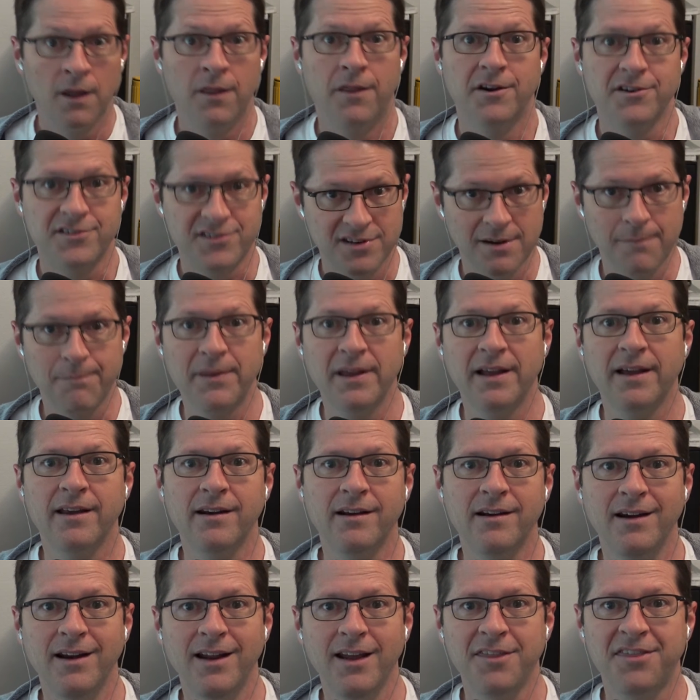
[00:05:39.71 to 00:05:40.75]
There's something
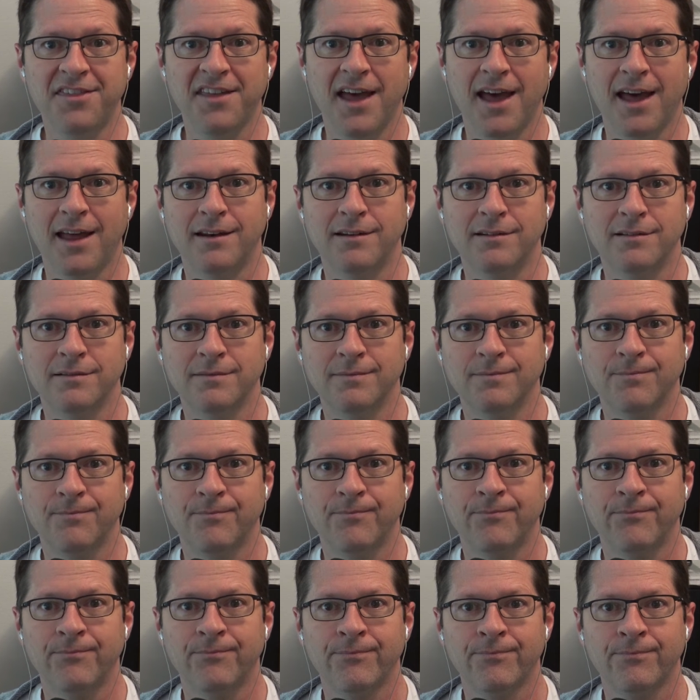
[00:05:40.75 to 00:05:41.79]
underneath that.
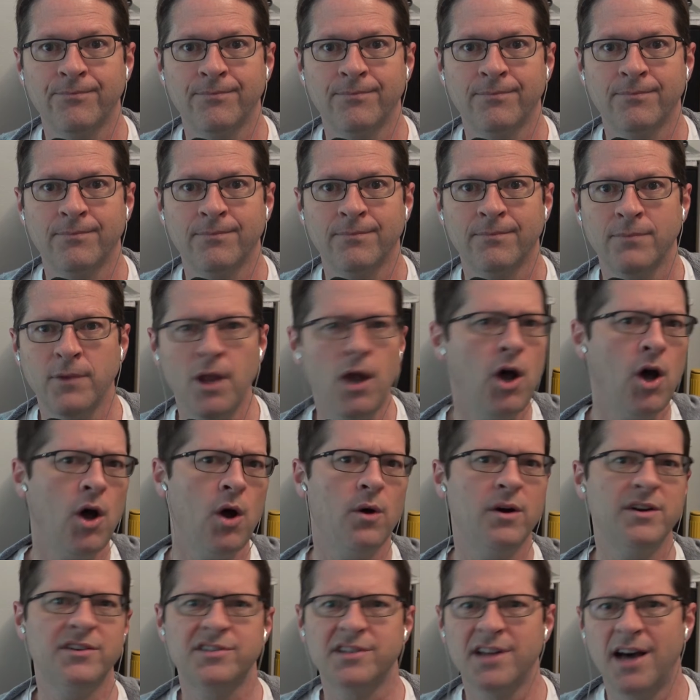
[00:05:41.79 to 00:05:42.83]

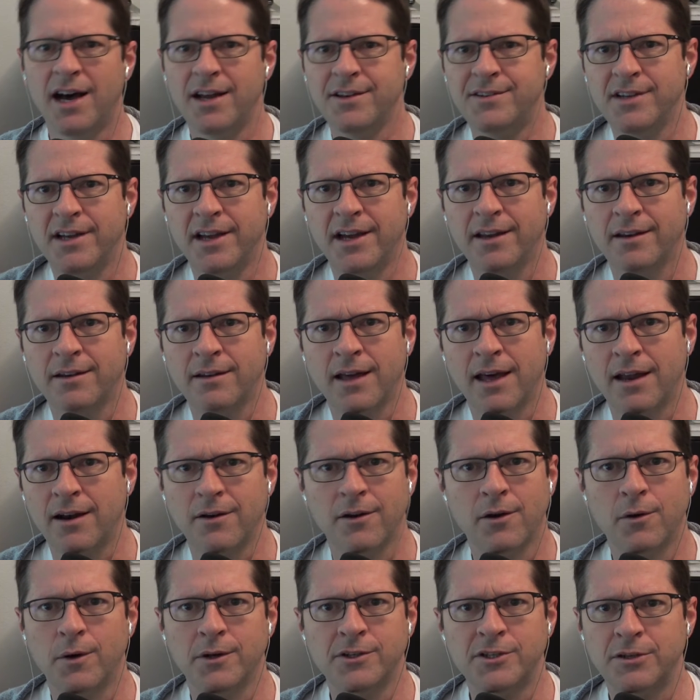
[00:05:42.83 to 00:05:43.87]
No, it's not, Dan. I don't
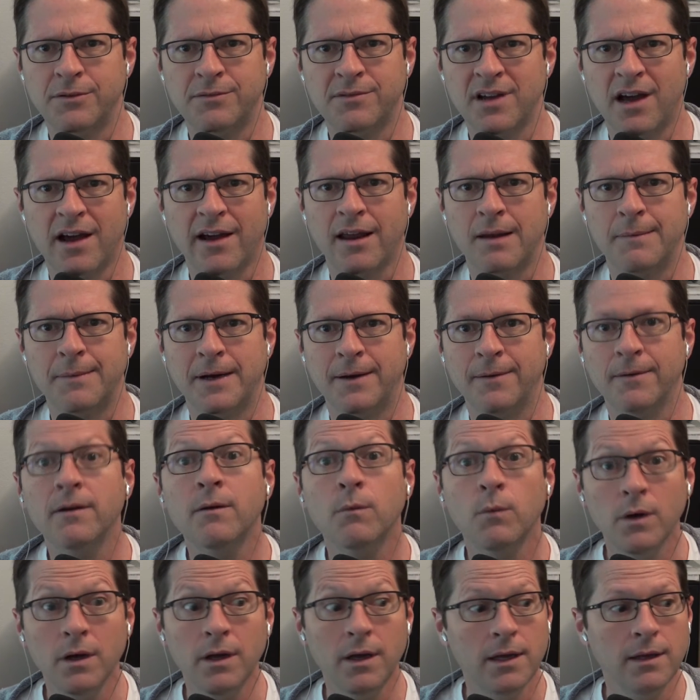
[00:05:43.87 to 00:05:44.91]
know what you're talking about.
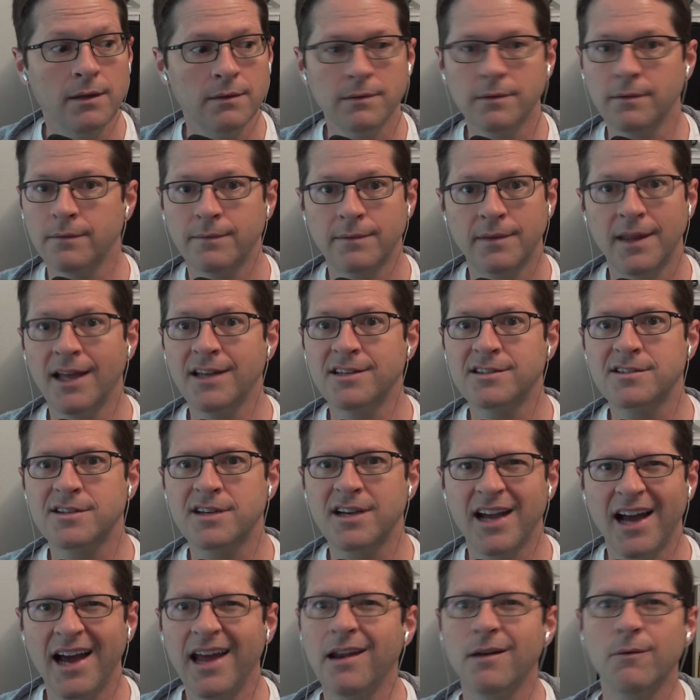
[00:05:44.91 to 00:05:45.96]
Well, that's
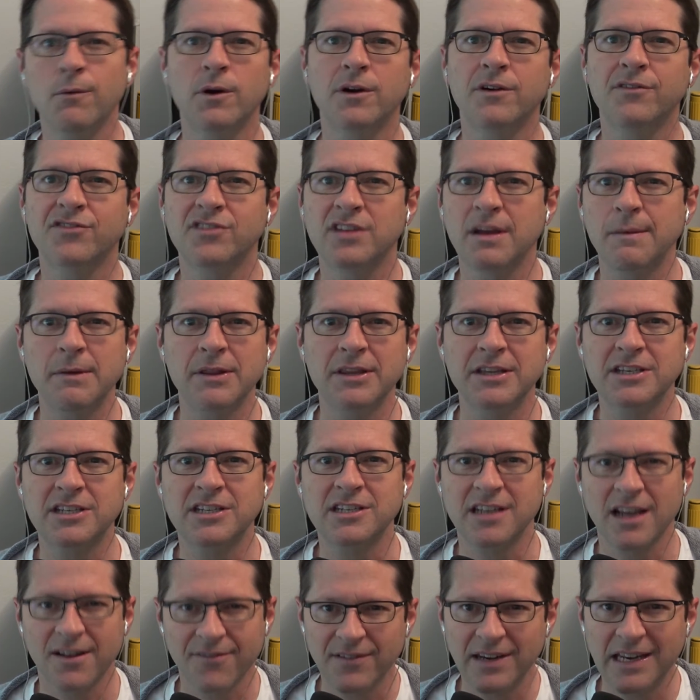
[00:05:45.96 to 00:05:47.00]
kind of where some of this
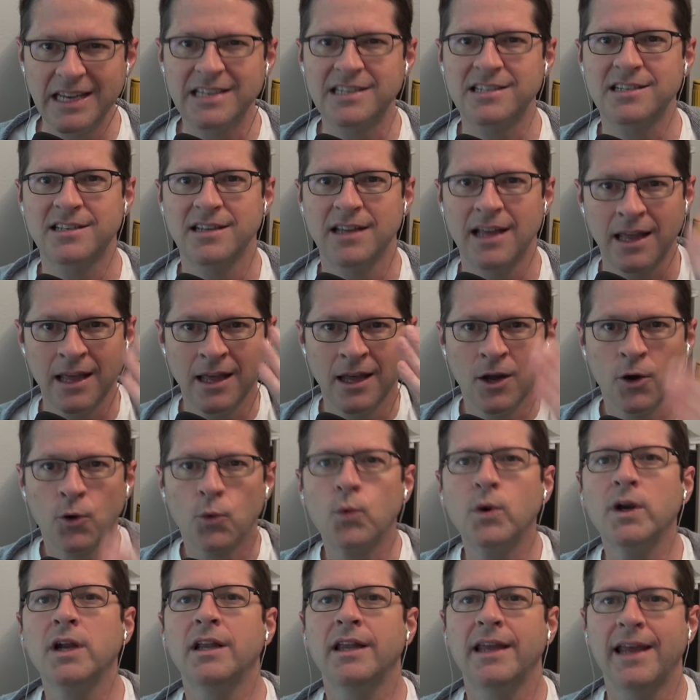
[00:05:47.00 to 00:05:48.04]
stuff needs to
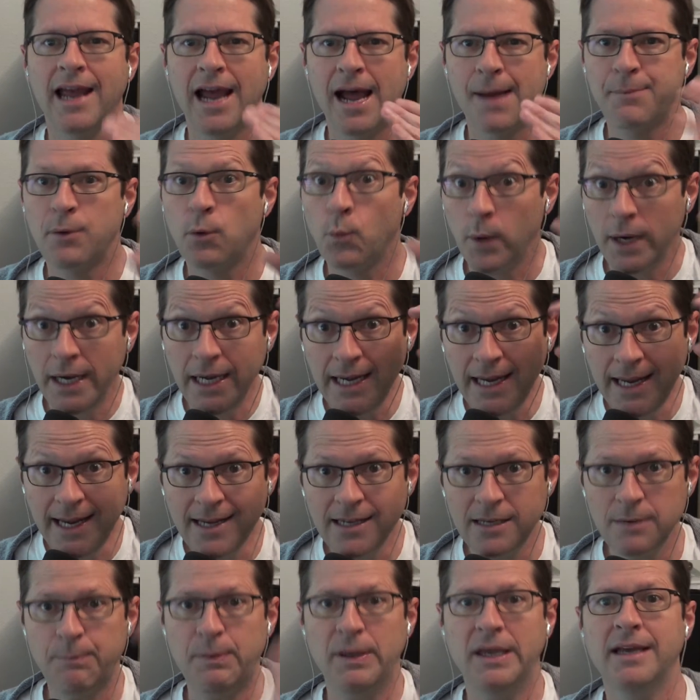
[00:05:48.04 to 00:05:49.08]
really happen. We
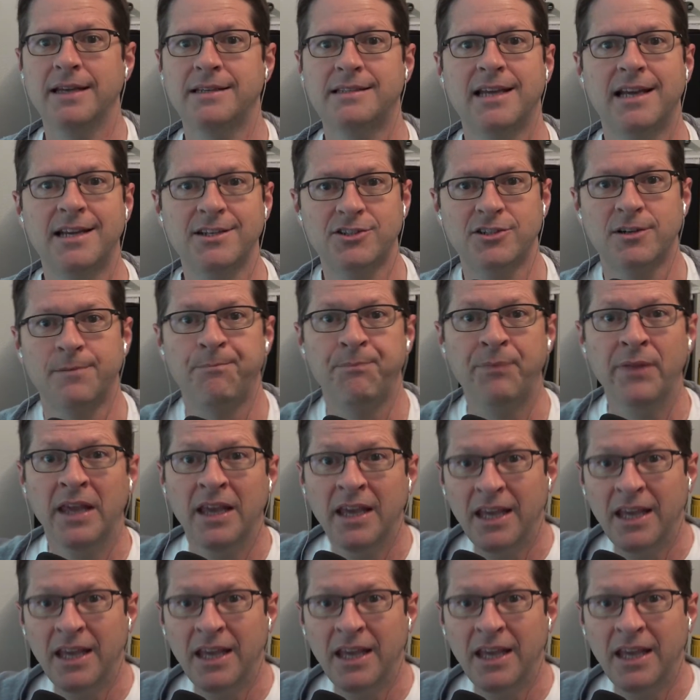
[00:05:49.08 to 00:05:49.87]
need to pay attention.